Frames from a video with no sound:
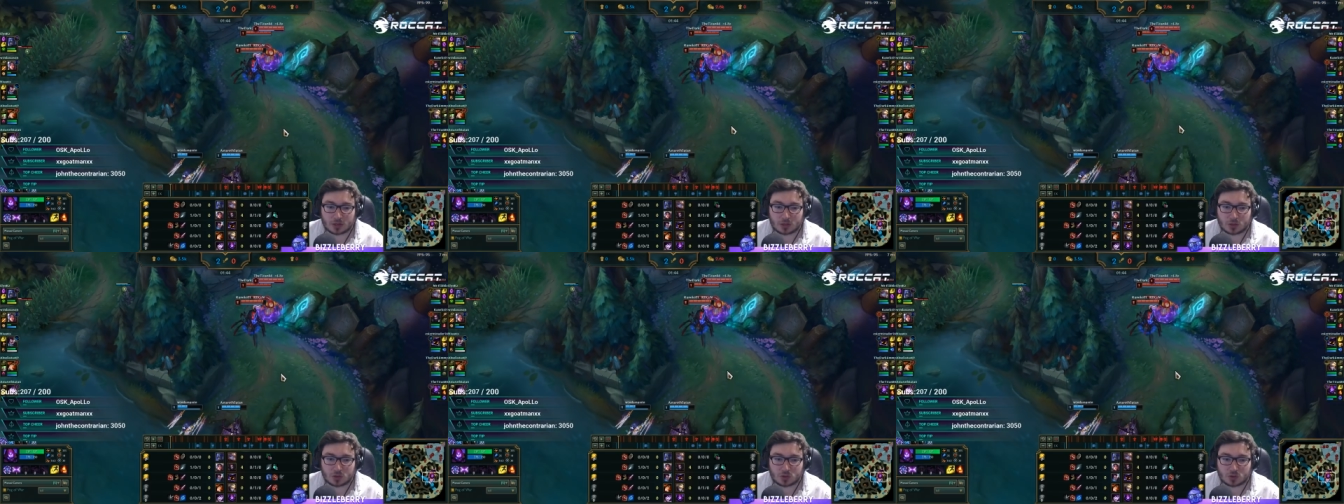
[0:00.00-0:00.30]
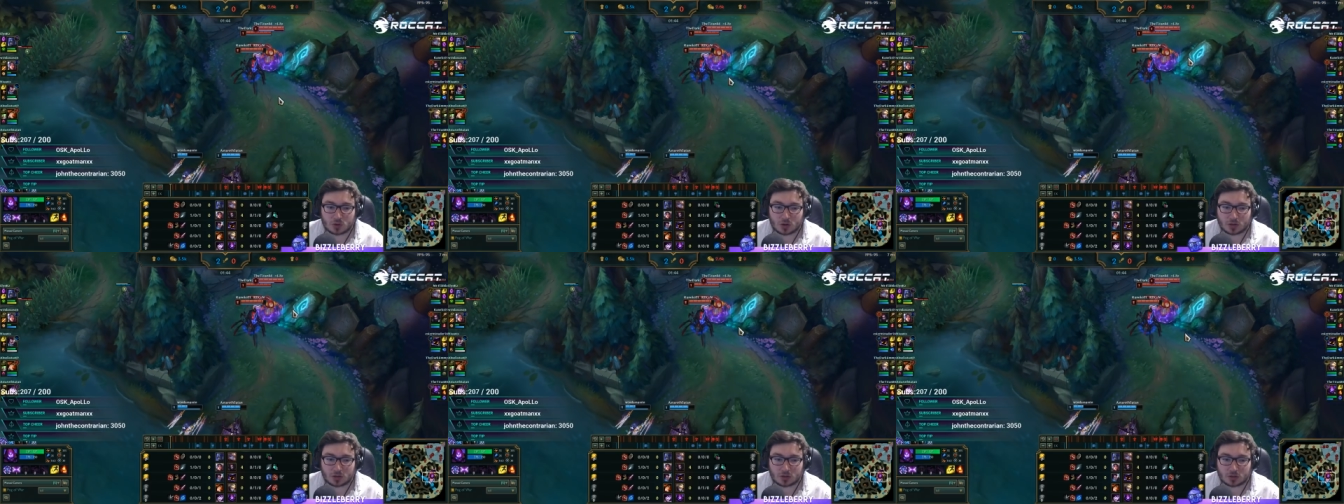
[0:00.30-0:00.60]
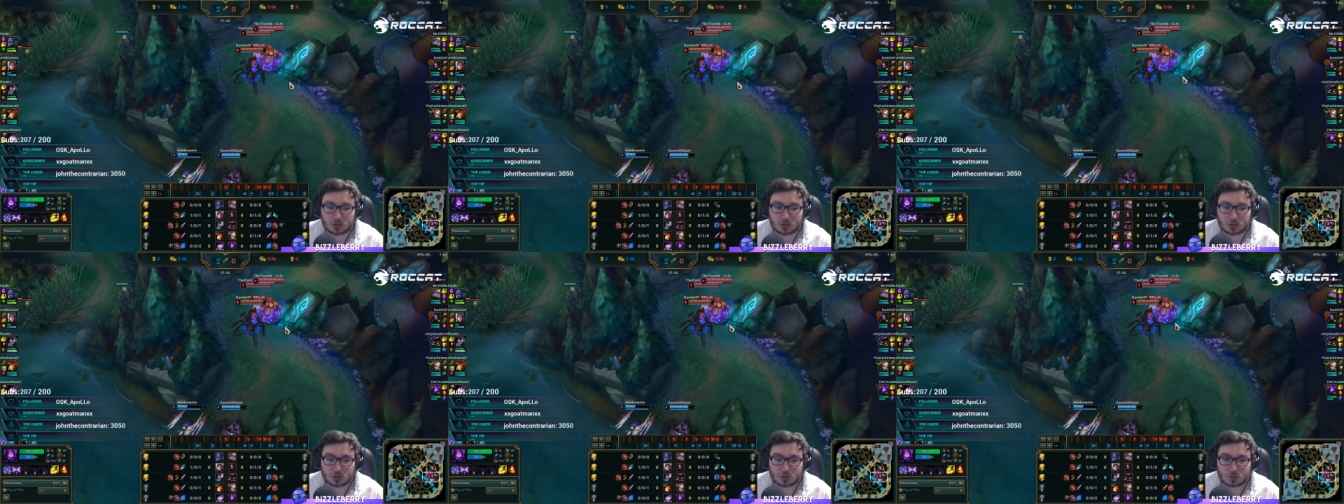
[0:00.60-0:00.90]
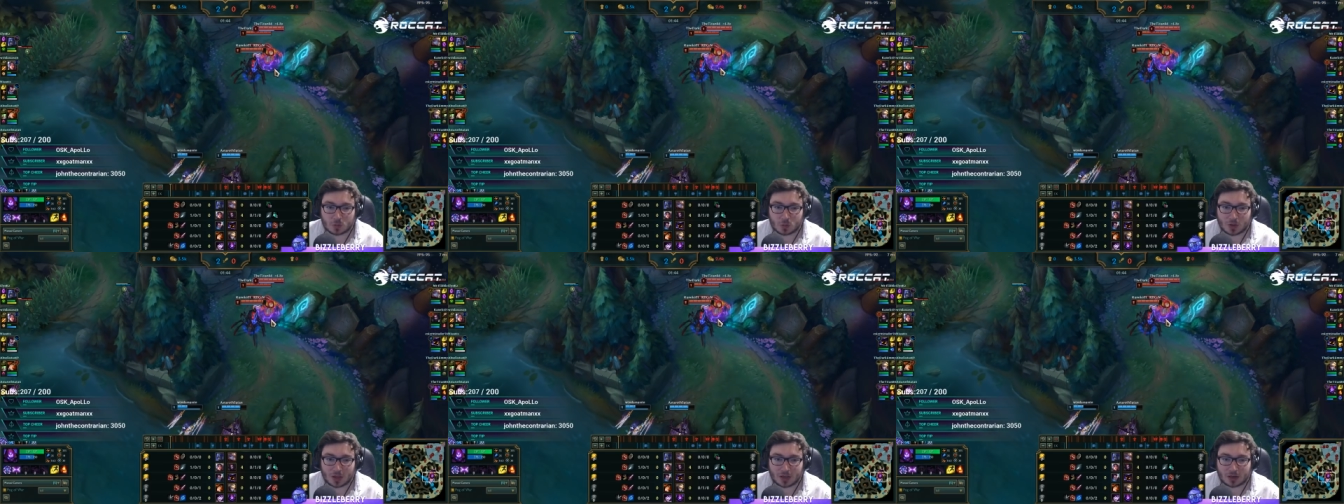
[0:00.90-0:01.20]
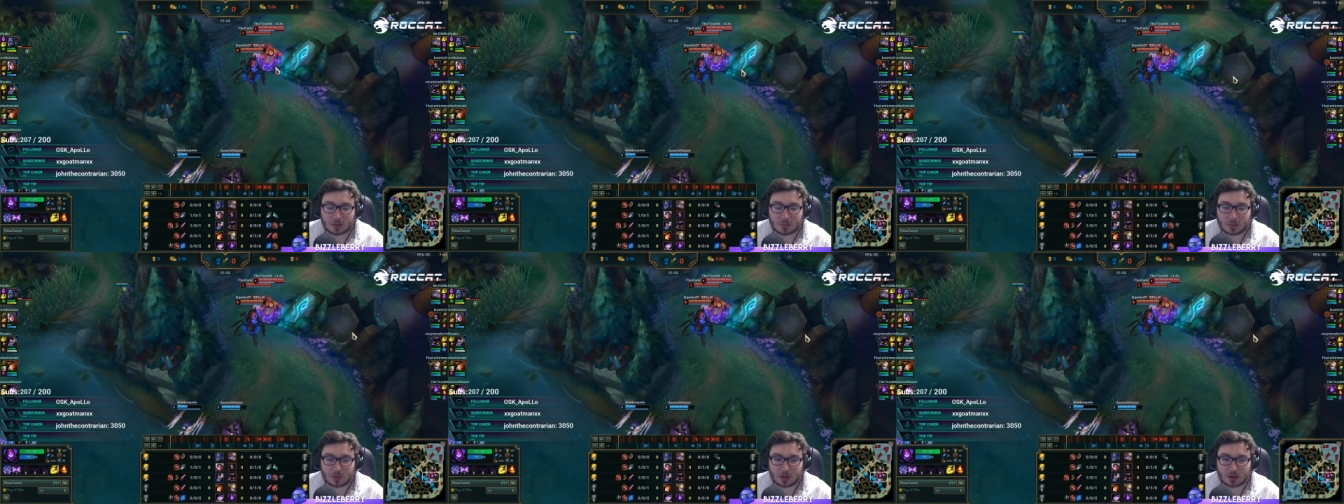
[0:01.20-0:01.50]
and you tried to dodge the
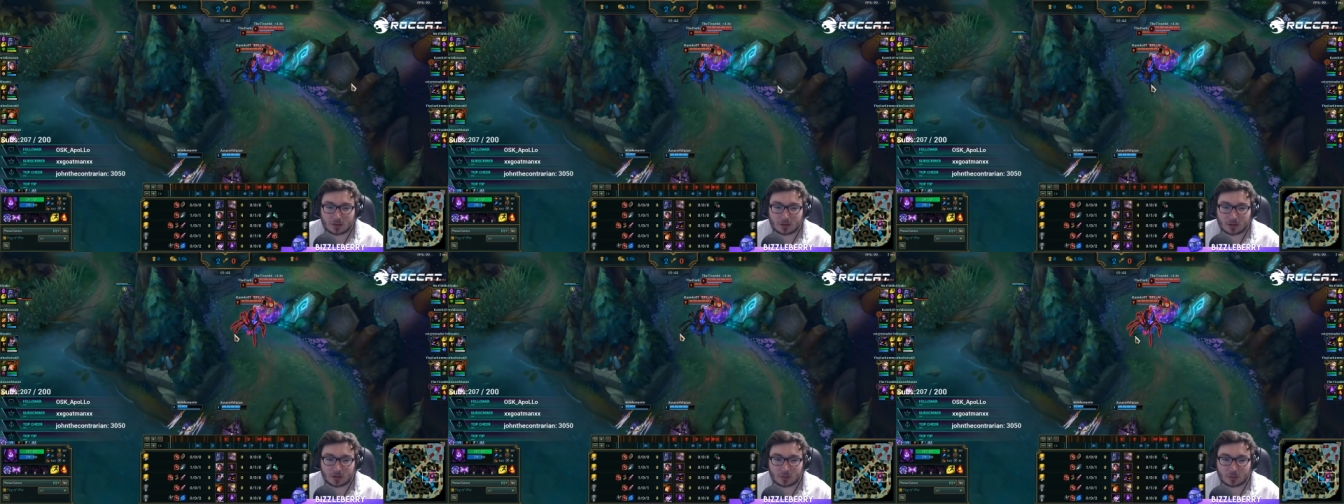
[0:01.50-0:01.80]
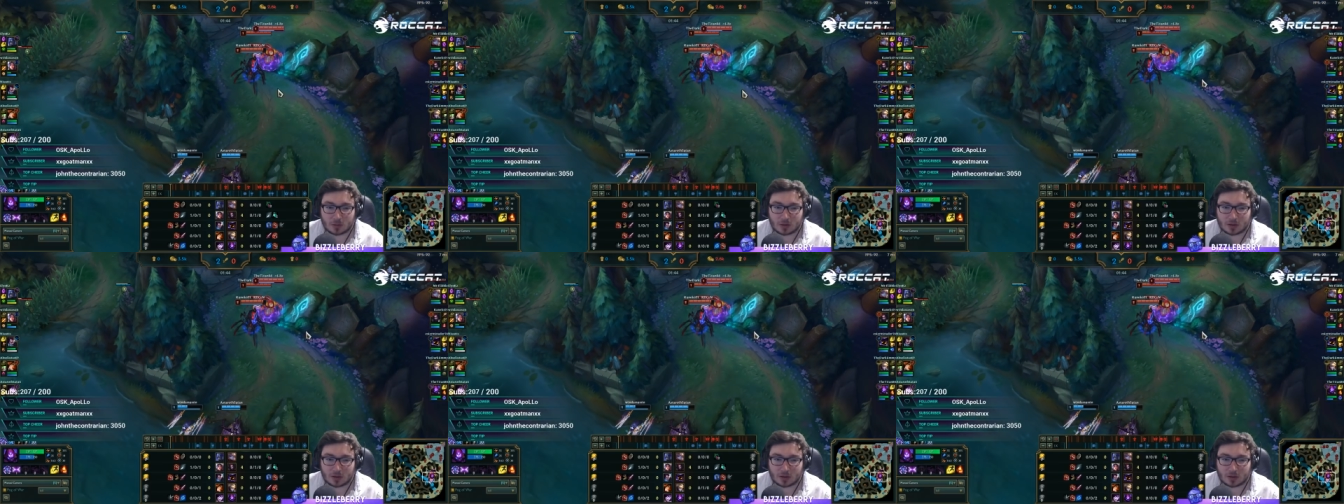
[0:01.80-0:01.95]
Morgana binding,